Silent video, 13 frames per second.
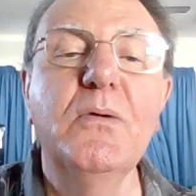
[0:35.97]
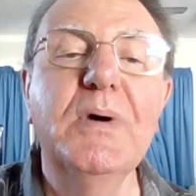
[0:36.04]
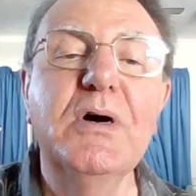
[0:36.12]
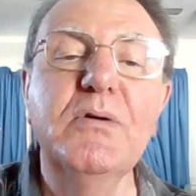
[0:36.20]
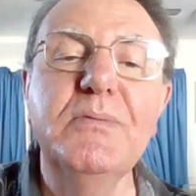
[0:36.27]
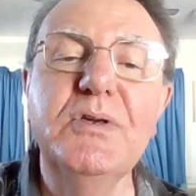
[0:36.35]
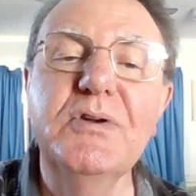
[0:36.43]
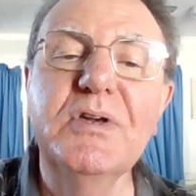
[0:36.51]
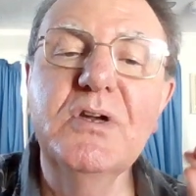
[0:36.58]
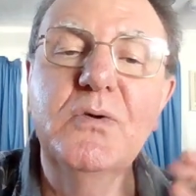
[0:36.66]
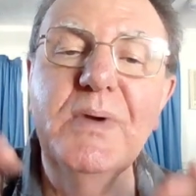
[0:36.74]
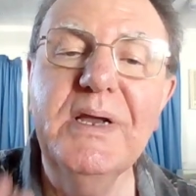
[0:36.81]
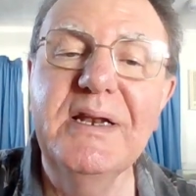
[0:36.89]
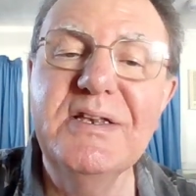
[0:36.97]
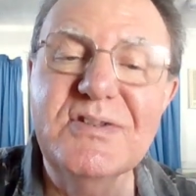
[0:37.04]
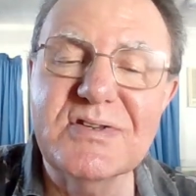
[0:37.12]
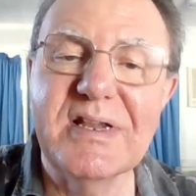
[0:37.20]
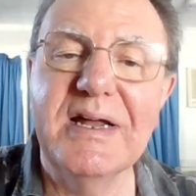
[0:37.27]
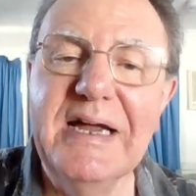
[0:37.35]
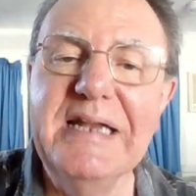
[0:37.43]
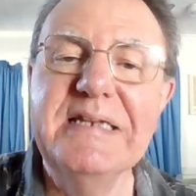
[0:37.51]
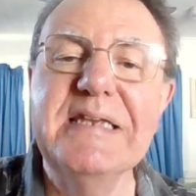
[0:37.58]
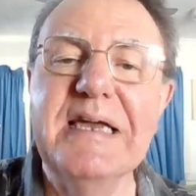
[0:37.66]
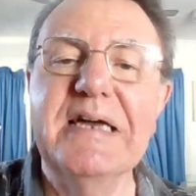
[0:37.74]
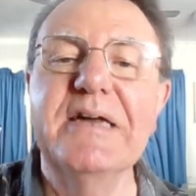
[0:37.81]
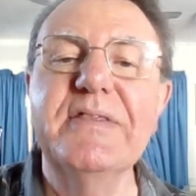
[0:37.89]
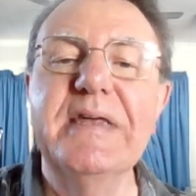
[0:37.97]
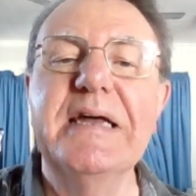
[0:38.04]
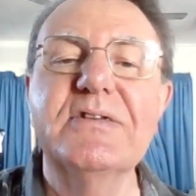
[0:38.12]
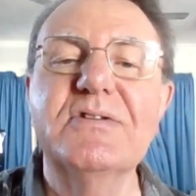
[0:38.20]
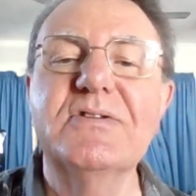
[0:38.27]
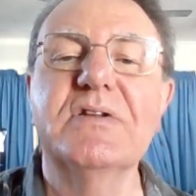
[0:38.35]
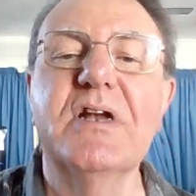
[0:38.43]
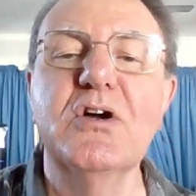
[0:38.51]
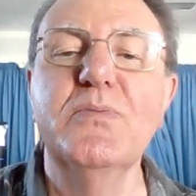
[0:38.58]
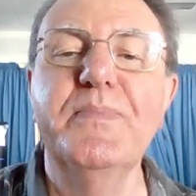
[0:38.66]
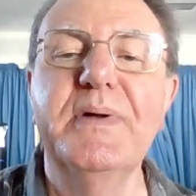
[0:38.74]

well, you can quickly slide down that slope